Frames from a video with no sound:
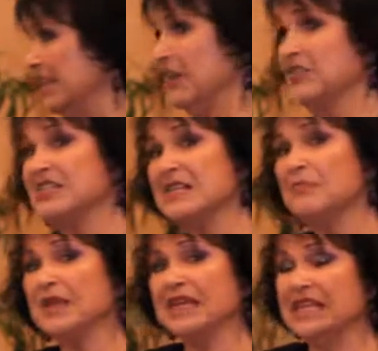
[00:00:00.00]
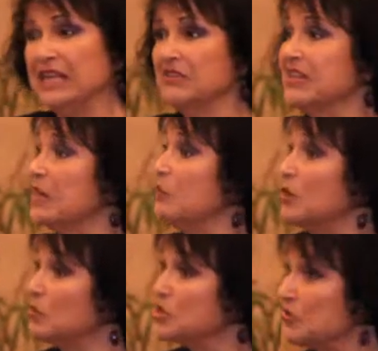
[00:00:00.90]
Now there's something in here that I want
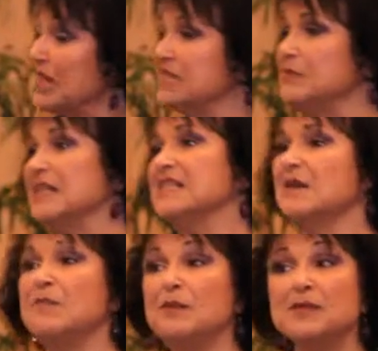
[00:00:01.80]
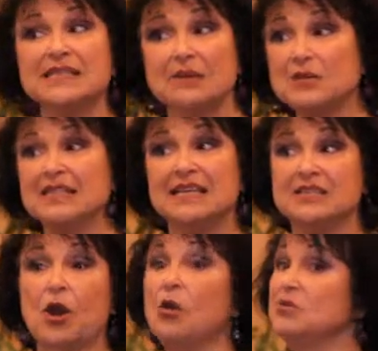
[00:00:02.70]
to address because some people say, well,
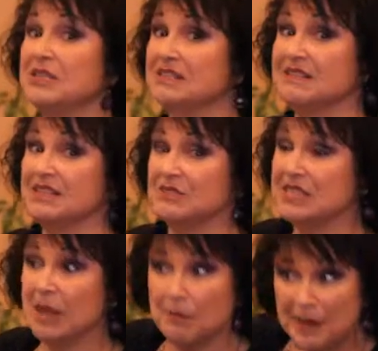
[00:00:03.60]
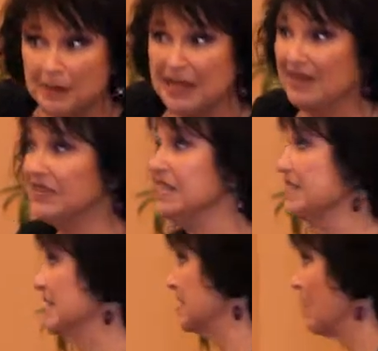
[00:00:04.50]
says, oh, you know, some people have
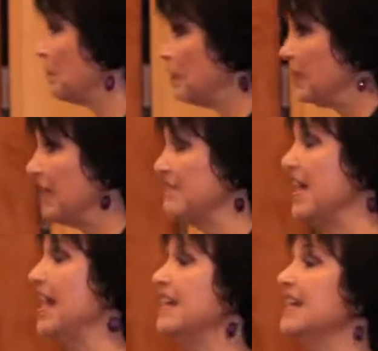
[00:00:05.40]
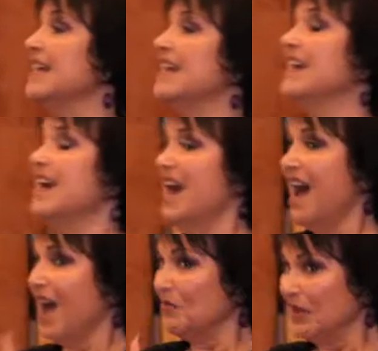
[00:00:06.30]
this and some people have that.
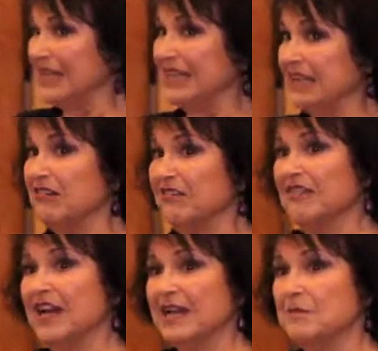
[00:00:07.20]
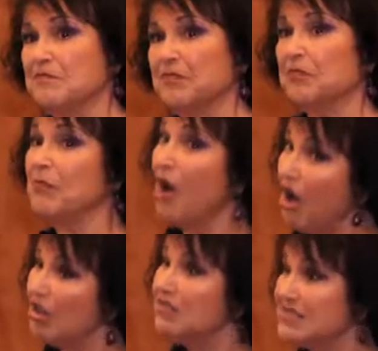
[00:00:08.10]
I want to clarify.
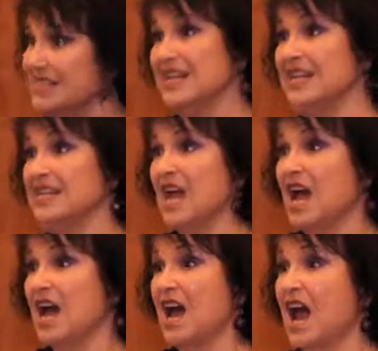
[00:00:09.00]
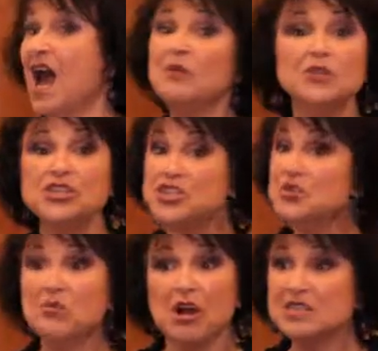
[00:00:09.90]
Paul said, I wish
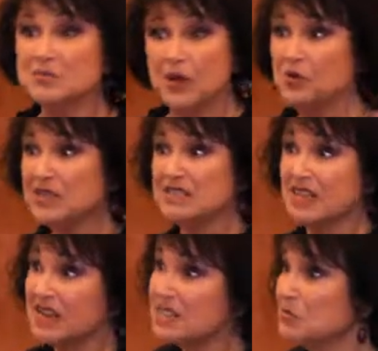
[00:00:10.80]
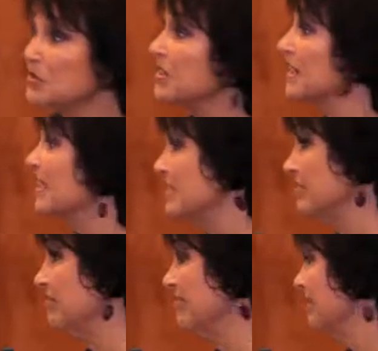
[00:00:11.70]
you all spoke in tongues more than I do.